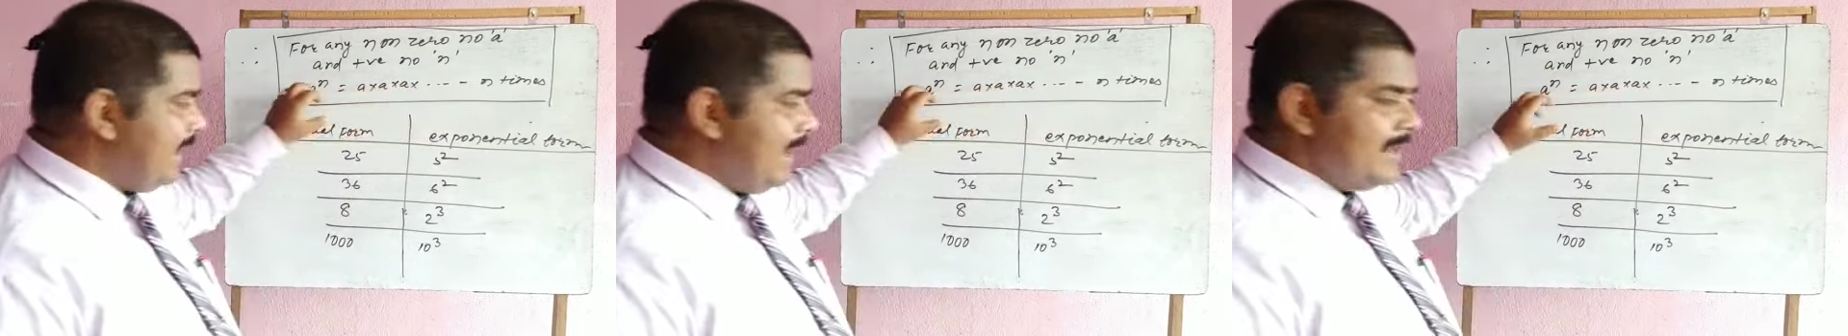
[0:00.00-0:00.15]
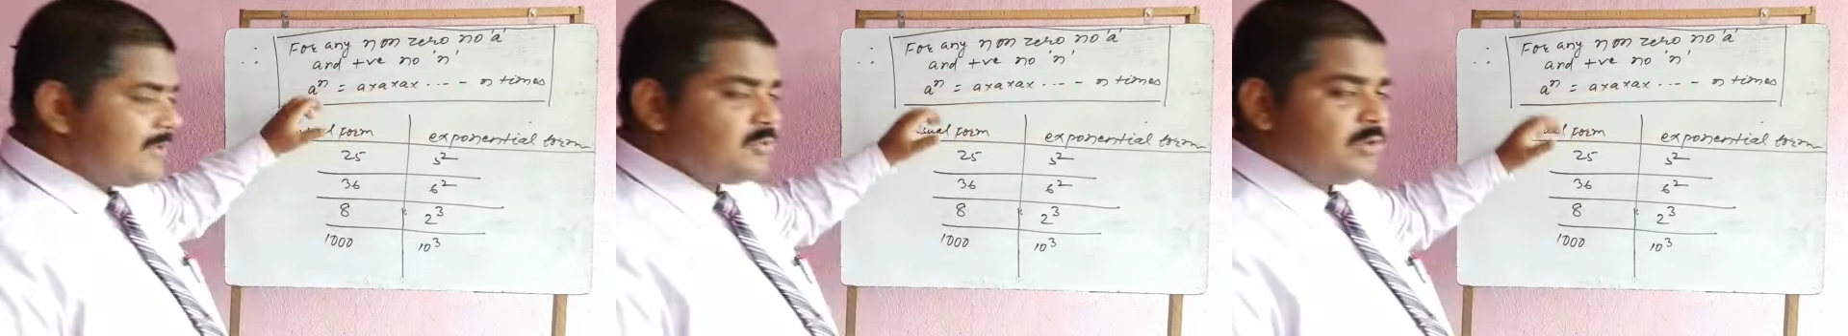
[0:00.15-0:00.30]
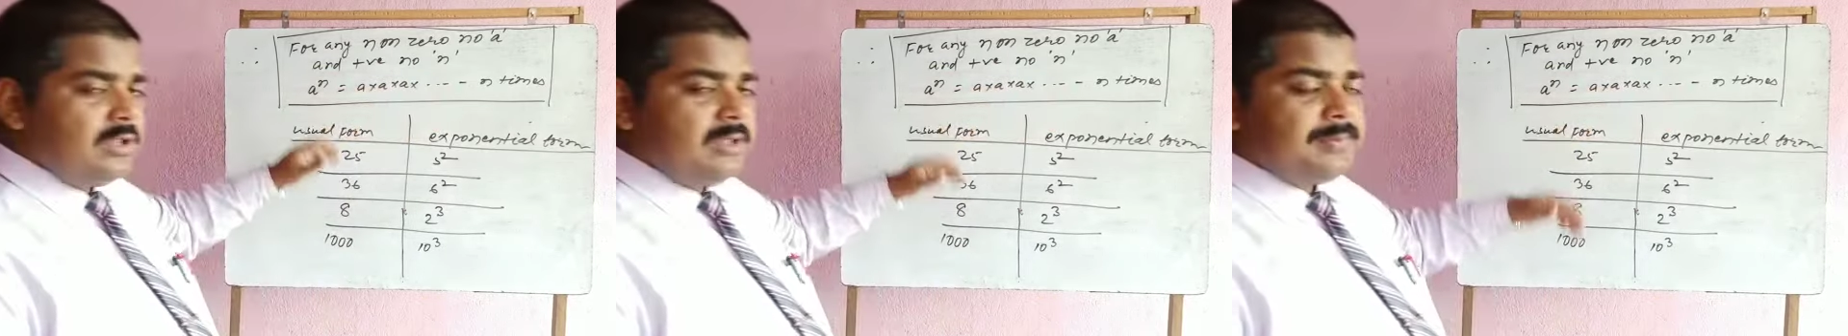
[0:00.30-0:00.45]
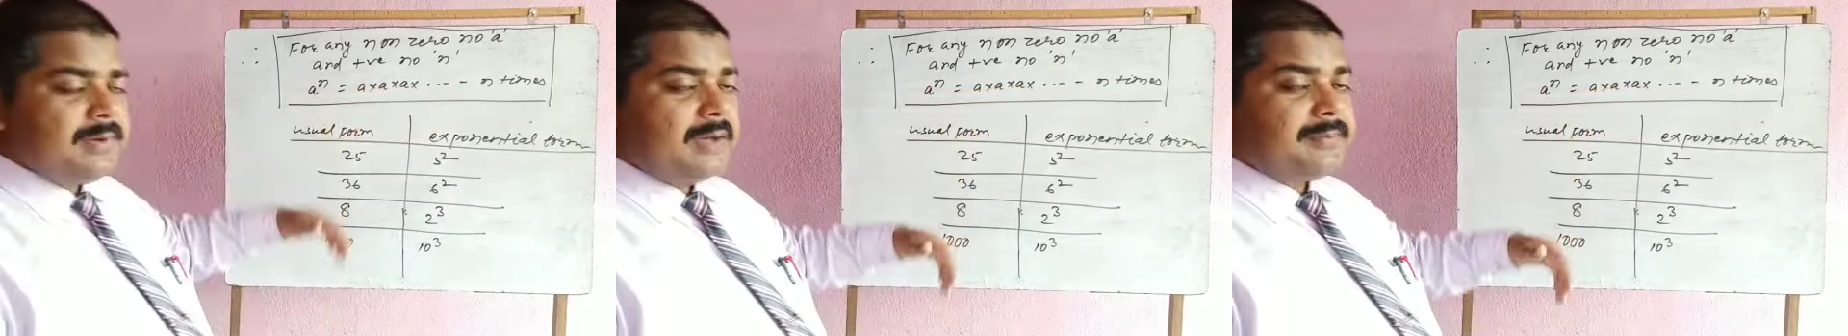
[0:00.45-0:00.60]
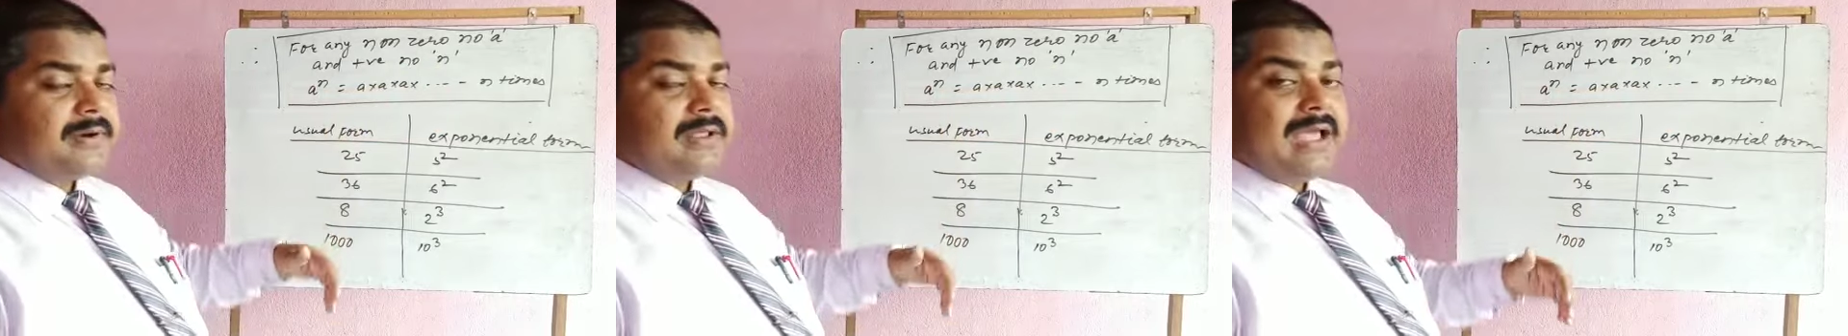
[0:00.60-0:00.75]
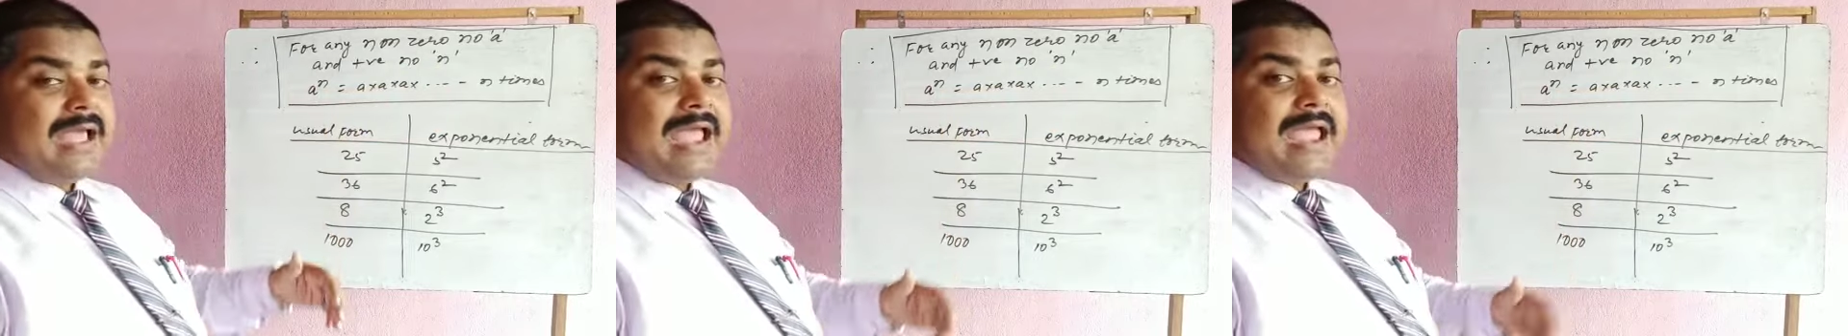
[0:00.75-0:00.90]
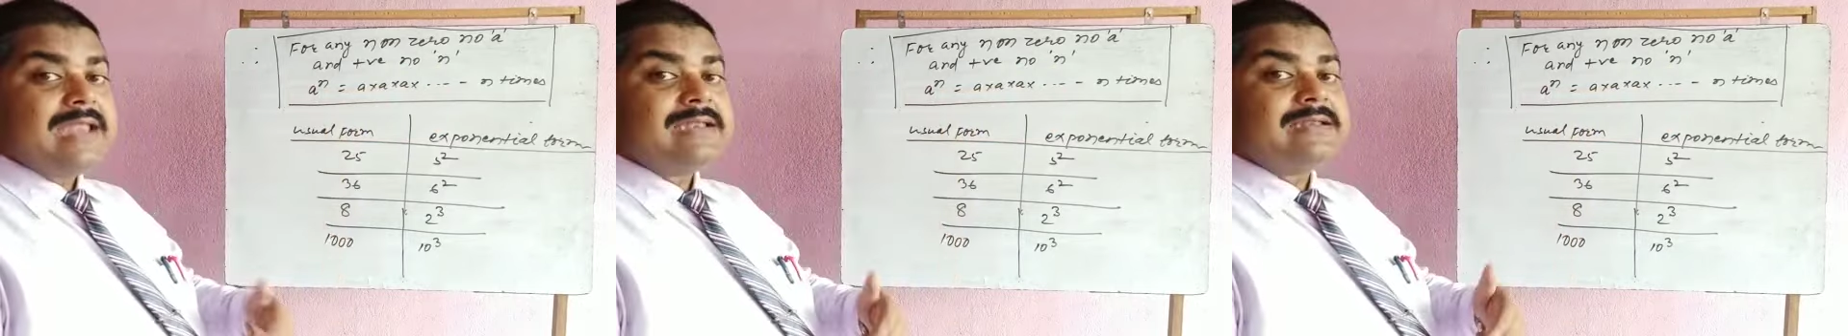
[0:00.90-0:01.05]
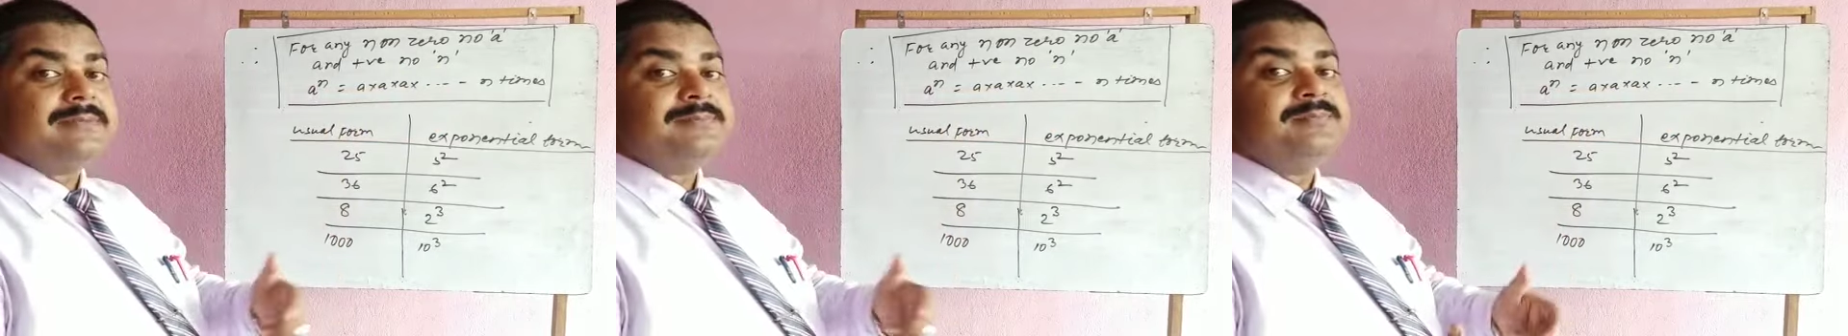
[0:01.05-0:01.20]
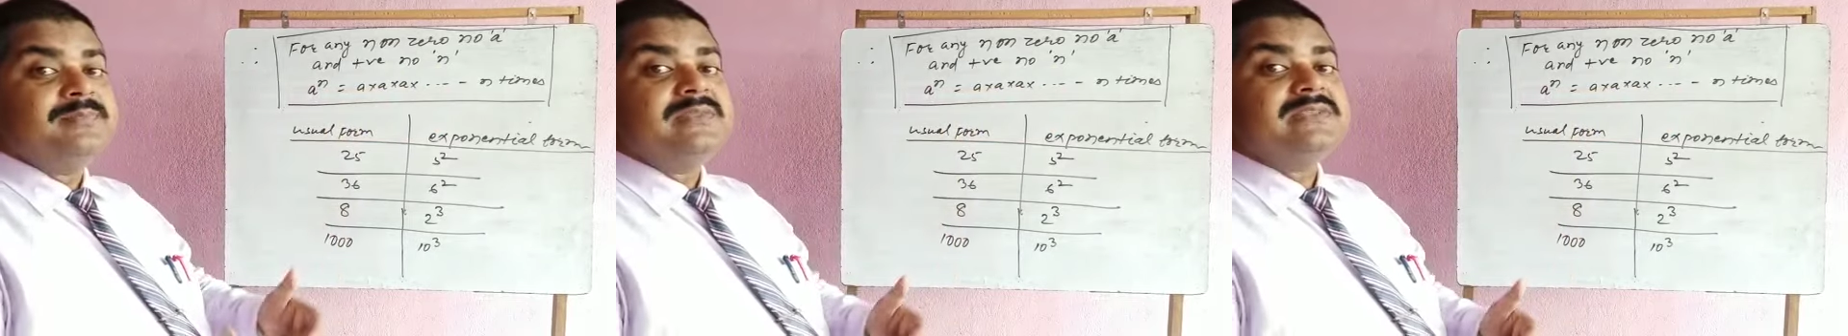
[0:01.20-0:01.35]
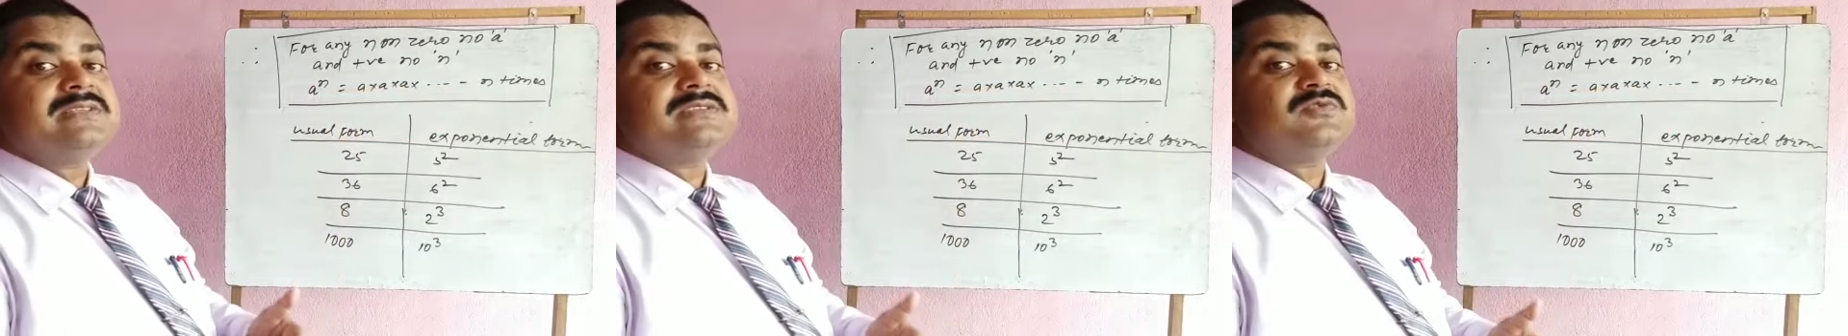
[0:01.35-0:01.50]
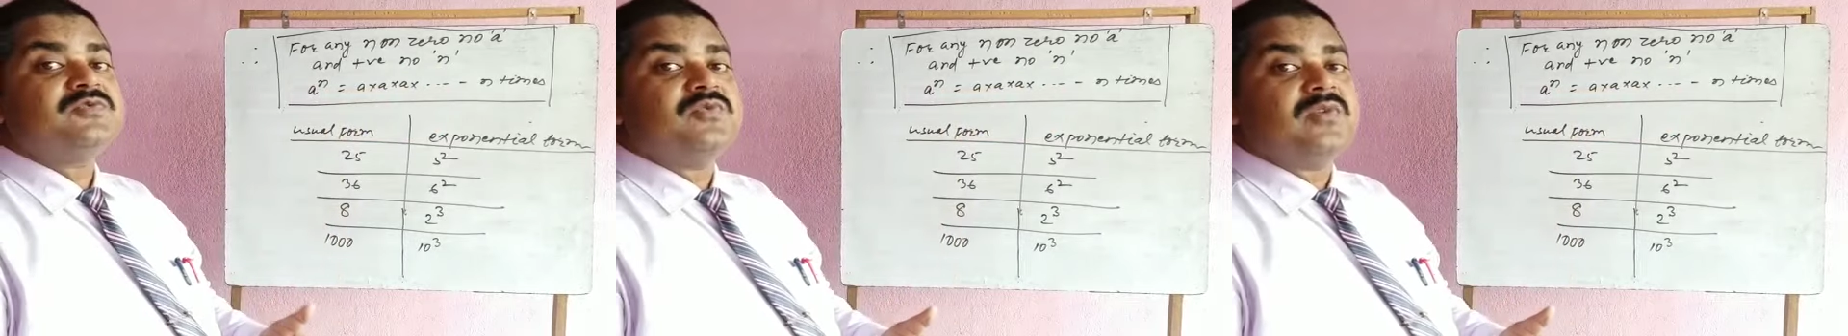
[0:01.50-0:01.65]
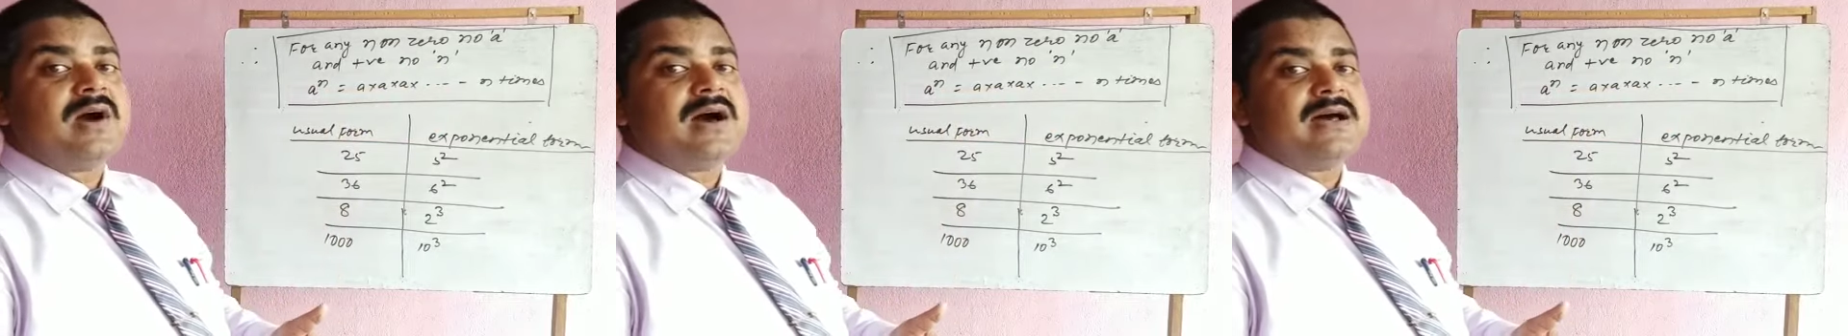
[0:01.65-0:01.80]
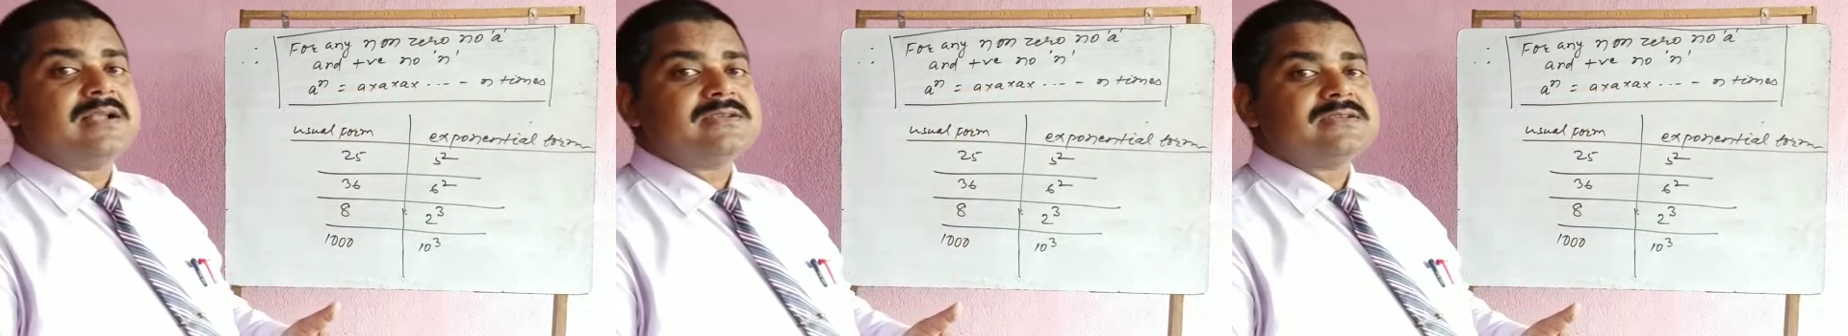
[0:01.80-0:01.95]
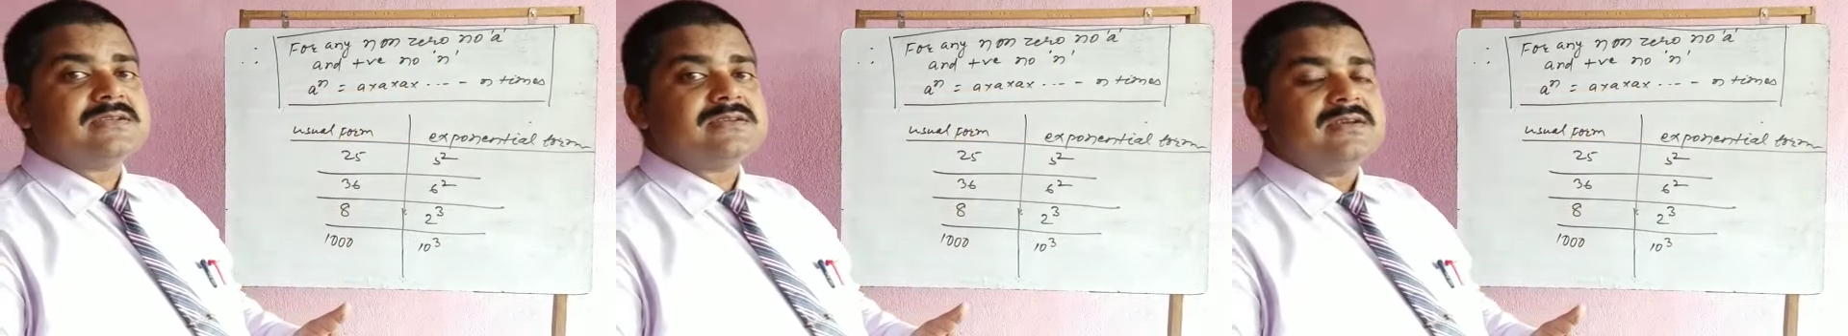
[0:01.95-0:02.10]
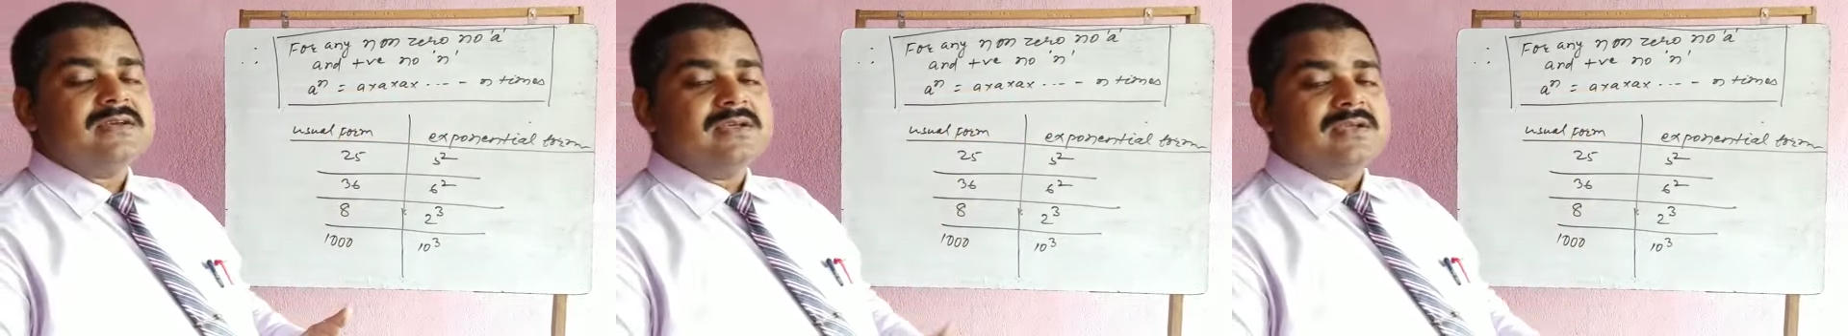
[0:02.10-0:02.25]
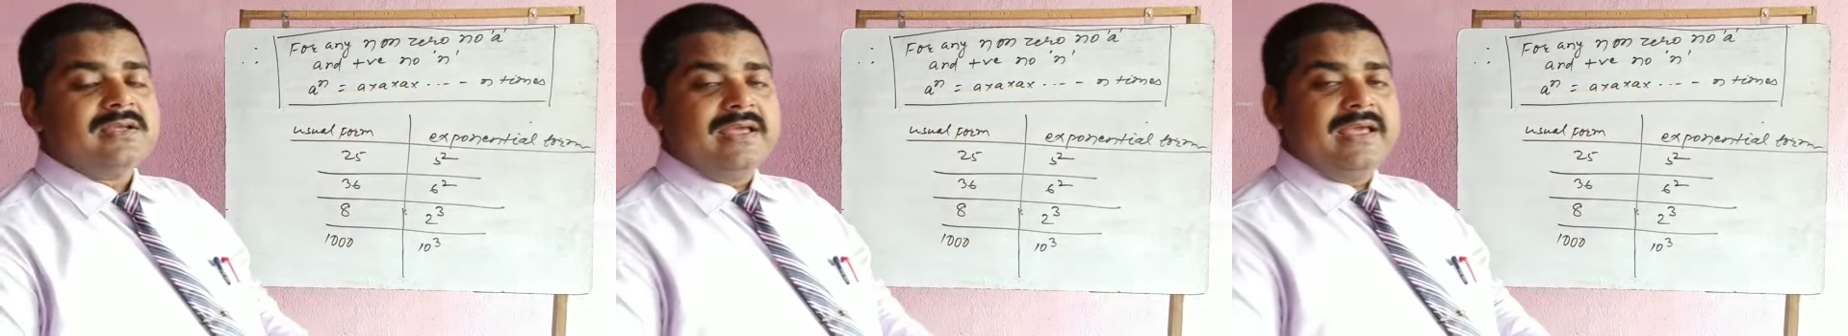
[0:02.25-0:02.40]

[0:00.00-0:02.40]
a to the power of n means what?